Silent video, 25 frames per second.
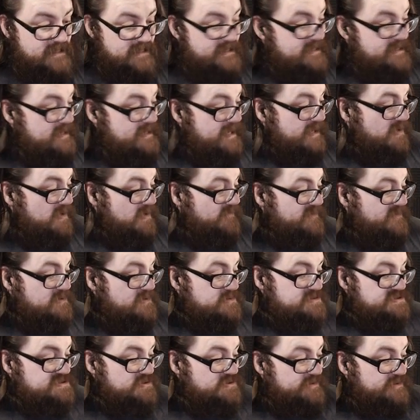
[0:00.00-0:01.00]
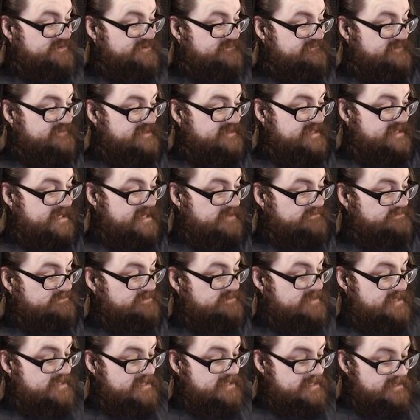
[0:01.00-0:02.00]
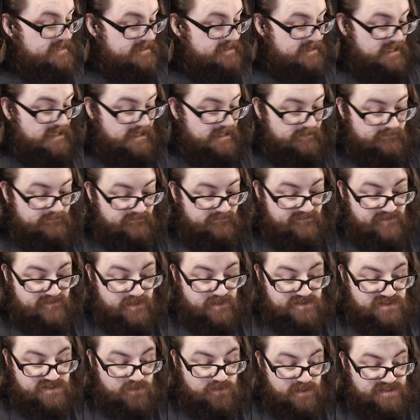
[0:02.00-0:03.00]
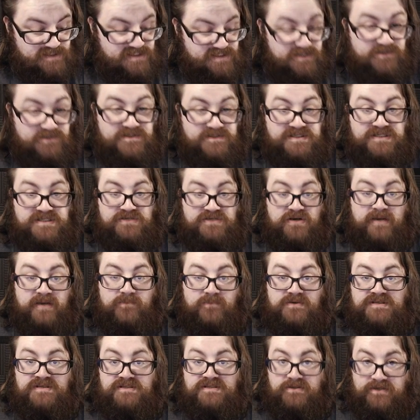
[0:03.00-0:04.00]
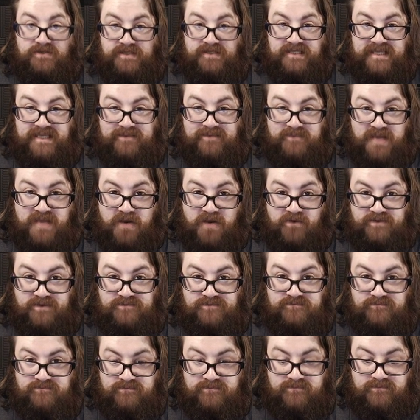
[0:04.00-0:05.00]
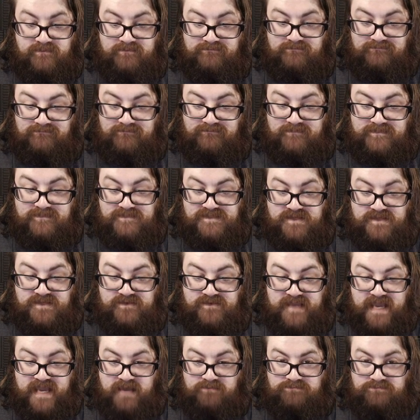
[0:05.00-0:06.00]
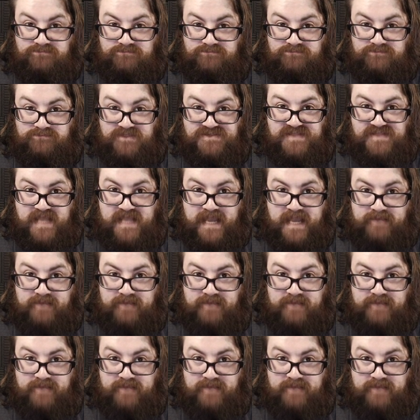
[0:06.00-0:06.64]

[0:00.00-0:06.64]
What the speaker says: I hope you enjoyed the video. For those of you watching on the stream, we're still going to keep going. So yeah, there's that.